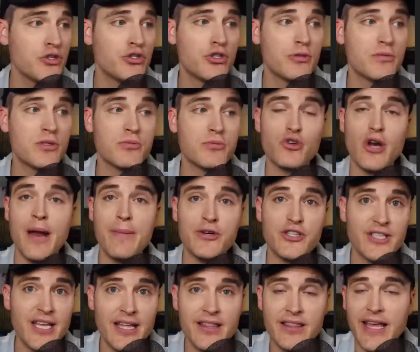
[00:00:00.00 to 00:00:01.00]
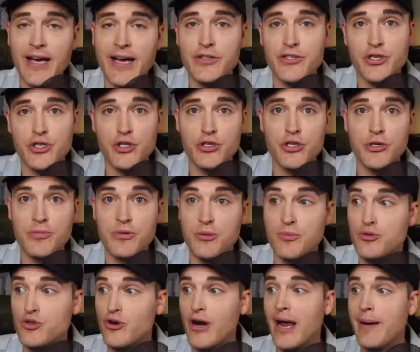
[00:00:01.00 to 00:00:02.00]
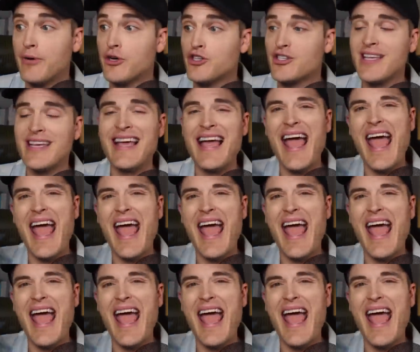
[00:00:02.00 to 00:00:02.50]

YouTube subscribers, 10,000 YouTube subscribers.